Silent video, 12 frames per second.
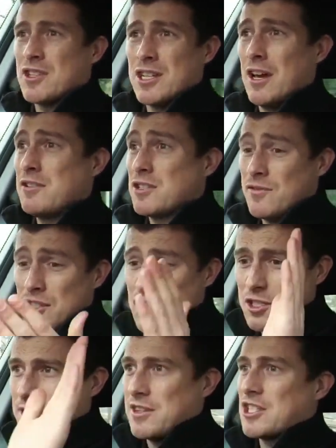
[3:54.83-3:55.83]
There's loads of
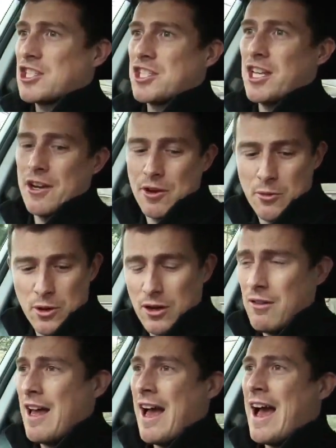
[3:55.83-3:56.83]
adjustment in the steering
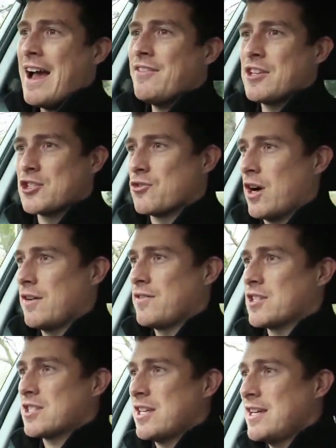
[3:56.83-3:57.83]
wheel and the
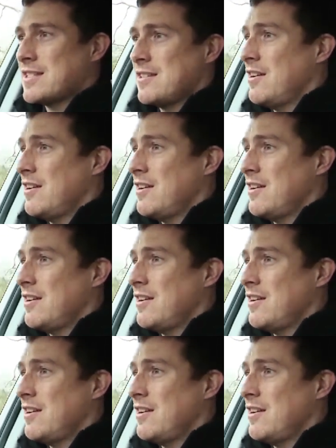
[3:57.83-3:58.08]
driver's seat,